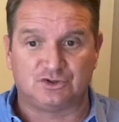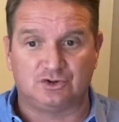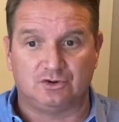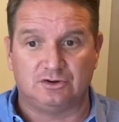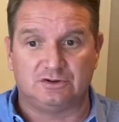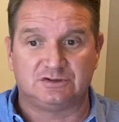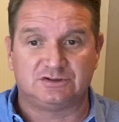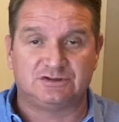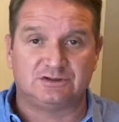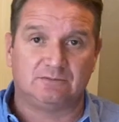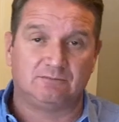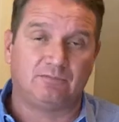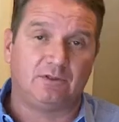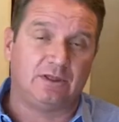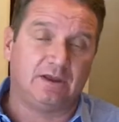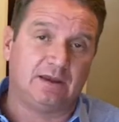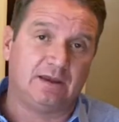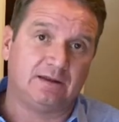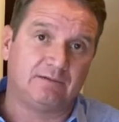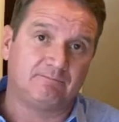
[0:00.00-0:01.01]
your eSIM
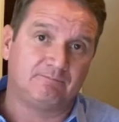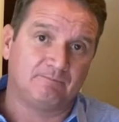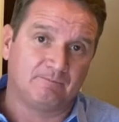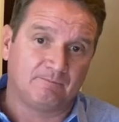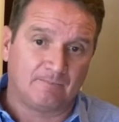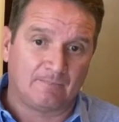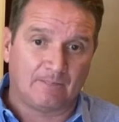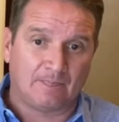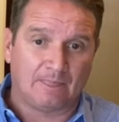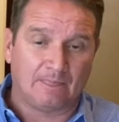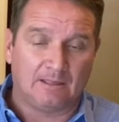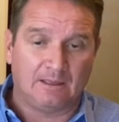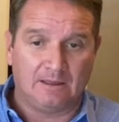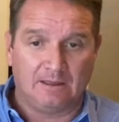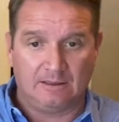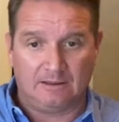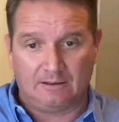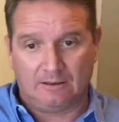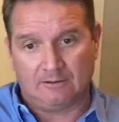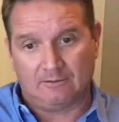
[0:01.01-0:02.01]
plan,
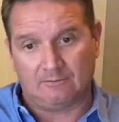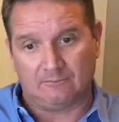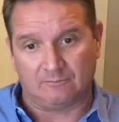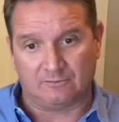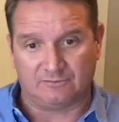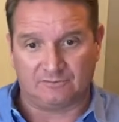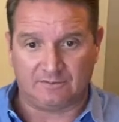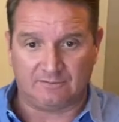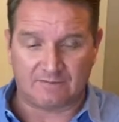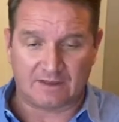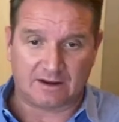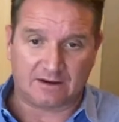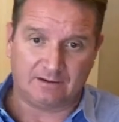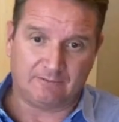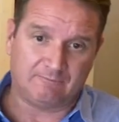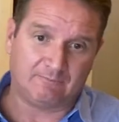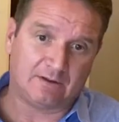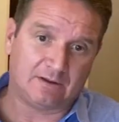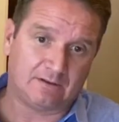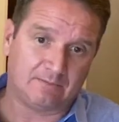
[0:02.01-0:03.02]
receive that
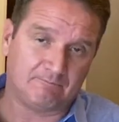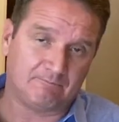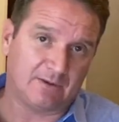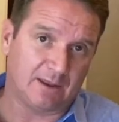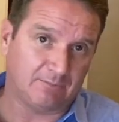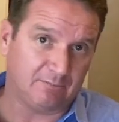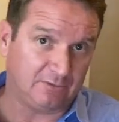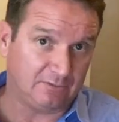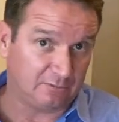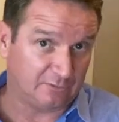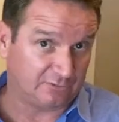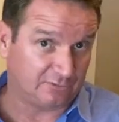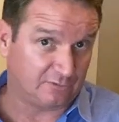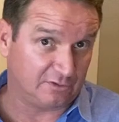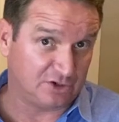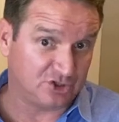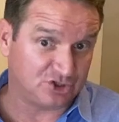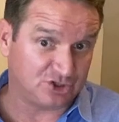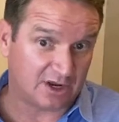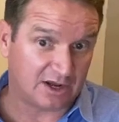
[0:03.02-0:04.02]
email, maybe do a
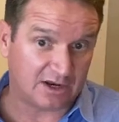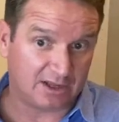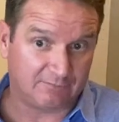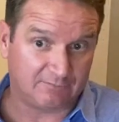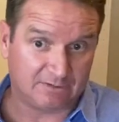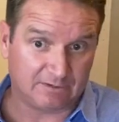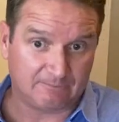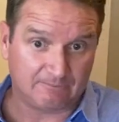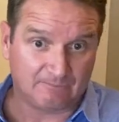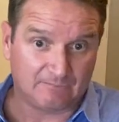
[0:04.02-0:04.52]
screenshot of it.